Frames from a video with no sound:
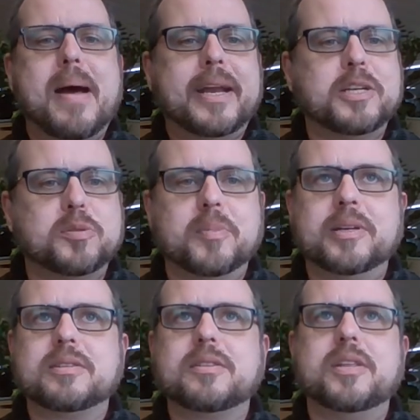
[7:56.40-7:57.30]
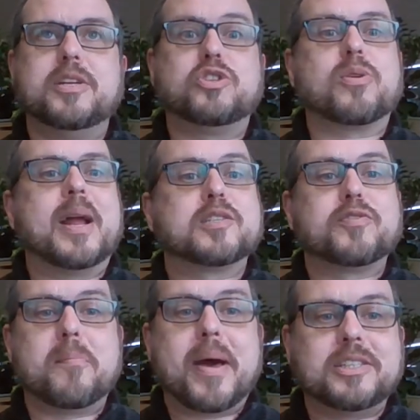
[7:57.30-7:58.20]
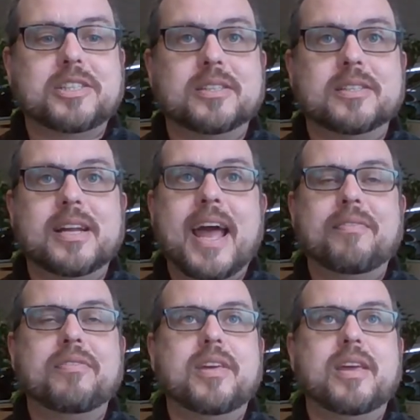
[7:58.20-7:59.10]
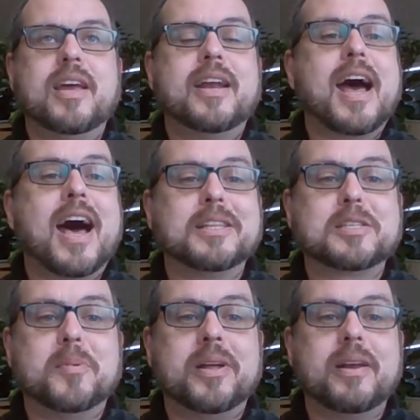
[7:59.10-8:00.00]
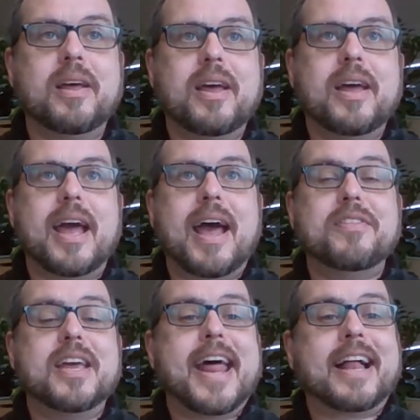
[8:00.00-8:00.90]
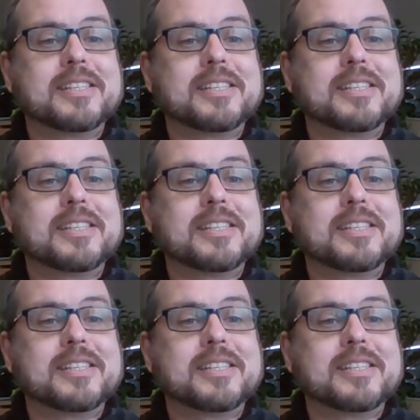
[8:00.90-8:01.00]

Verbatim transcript: the management, the transformation, and the enhancement, and the